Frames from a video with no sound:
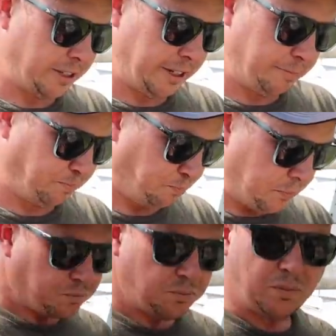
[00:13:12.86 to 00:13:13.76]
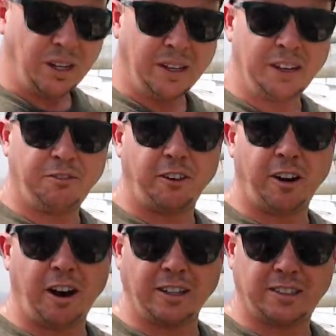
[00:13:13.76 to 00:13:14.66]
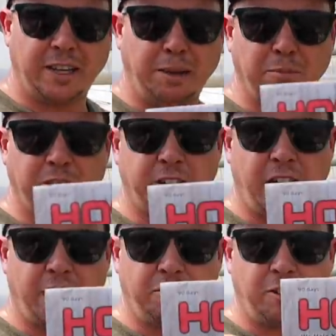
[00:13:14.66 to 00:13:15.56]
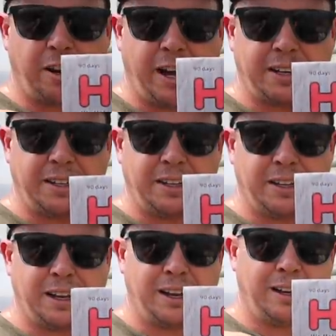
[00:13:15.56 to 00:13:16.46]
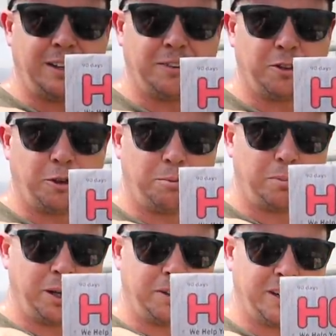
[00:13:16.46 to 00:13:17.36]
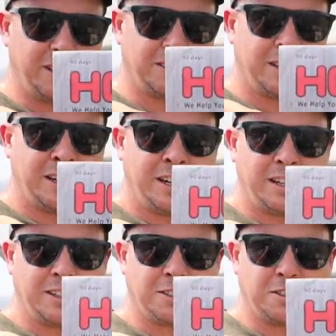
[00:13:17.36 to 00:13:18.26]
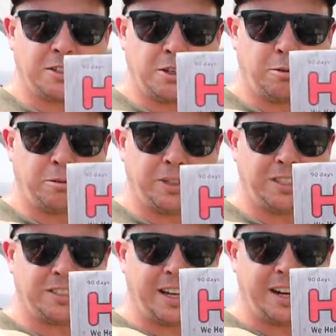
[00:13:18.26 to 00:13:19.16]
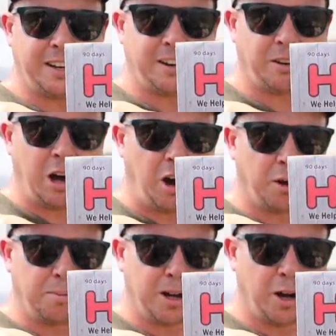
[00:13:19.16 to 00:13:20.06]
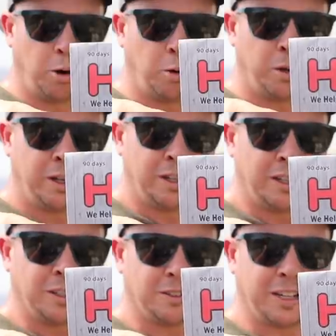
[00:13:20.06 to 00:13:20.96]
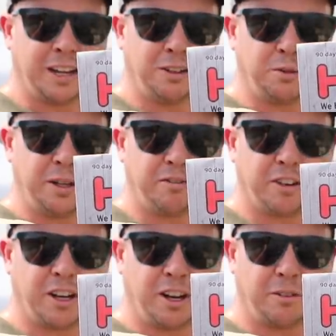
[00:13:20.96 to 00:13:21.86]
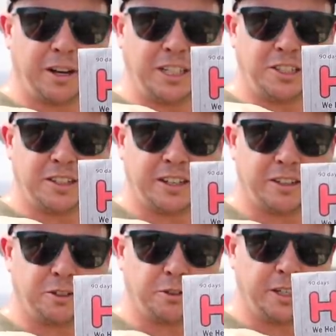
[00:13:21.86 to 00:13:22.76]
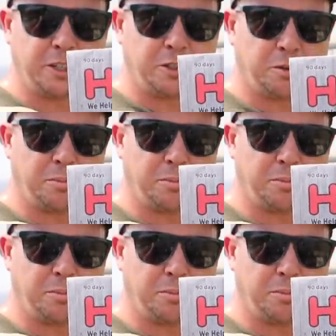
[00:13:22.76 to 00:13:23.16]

there. And then for our sea moschata variety, I love growing butternuts. This is a new one we just added called Autumn Gold. So it's got a little different coloration than a traditional